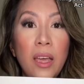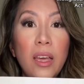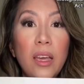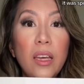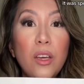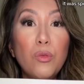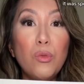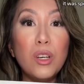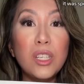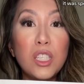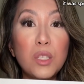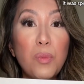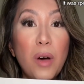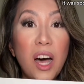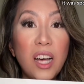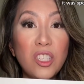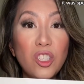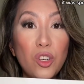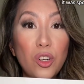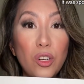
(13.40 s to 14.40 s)
It was
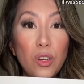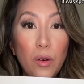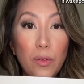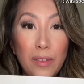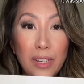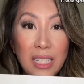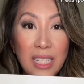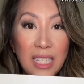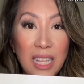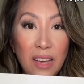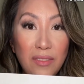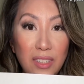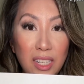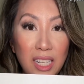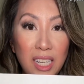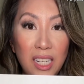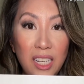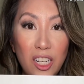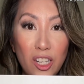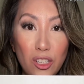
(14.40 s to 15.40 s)
sponsored over 70
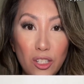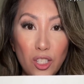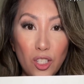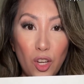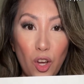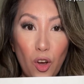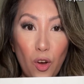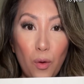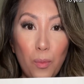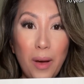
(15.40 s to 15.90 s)
years ago